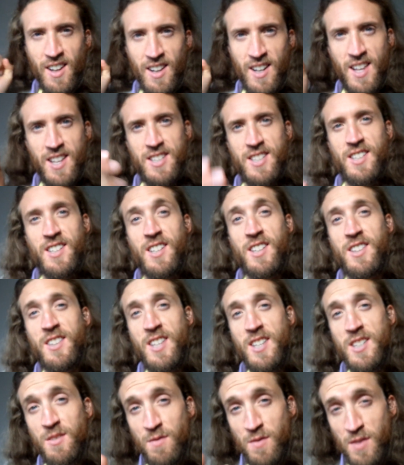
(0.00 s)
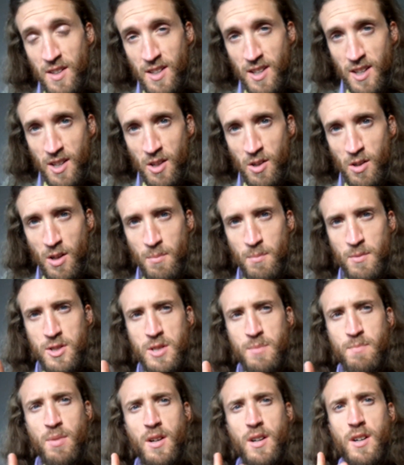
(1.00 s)
Listen, in this video I'm
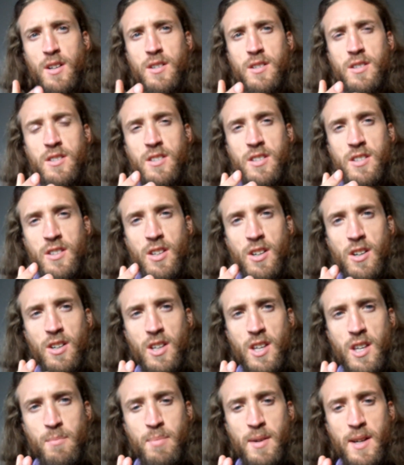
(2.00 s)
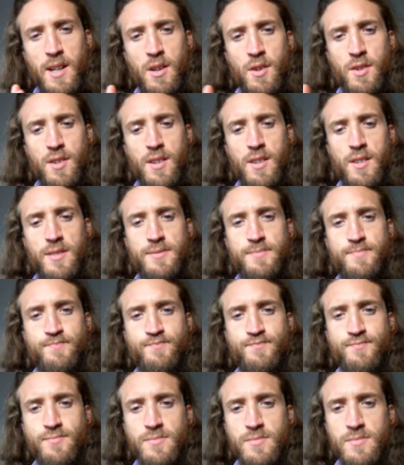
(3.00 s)
inspired to talk about
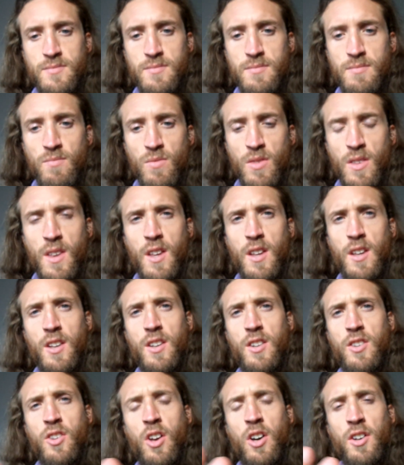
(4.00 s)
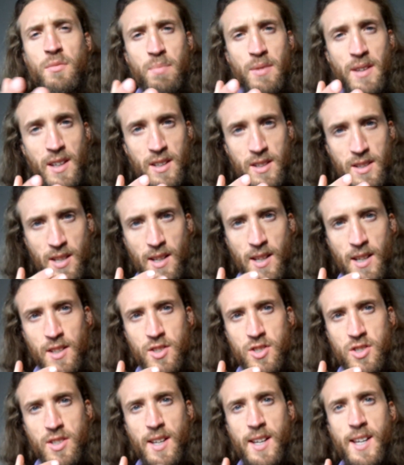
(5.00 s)
not being
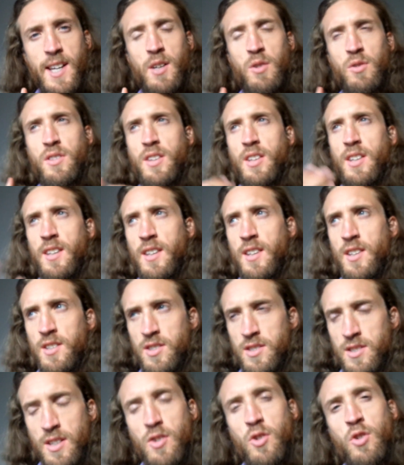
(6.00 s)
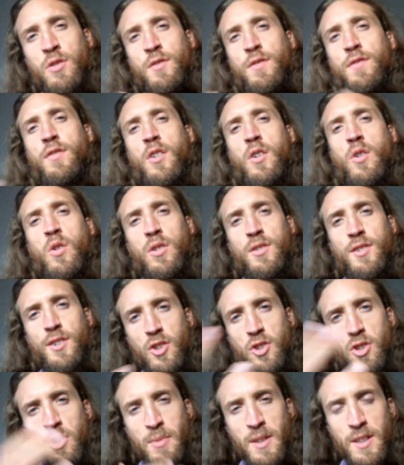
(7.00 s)
attached to how things unfold or
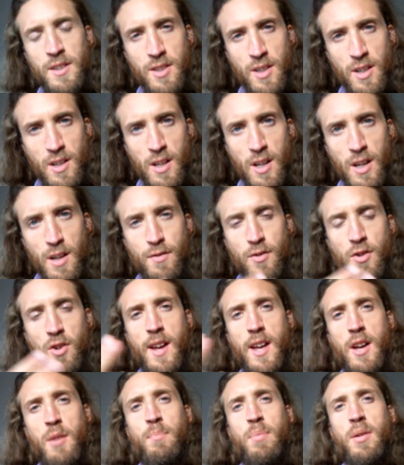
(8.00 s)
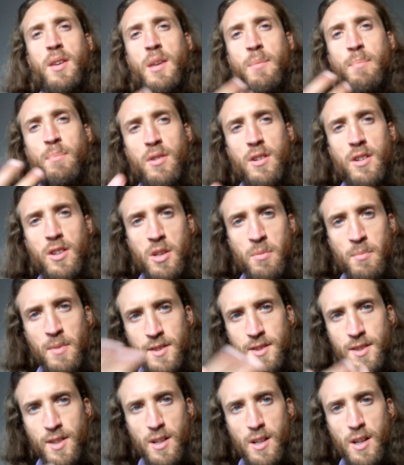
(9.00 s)
come into your life, or how people come
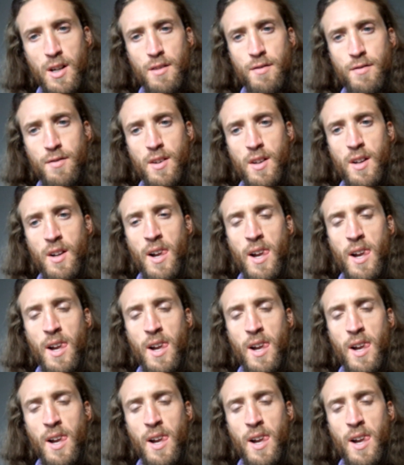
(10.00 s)
into your life.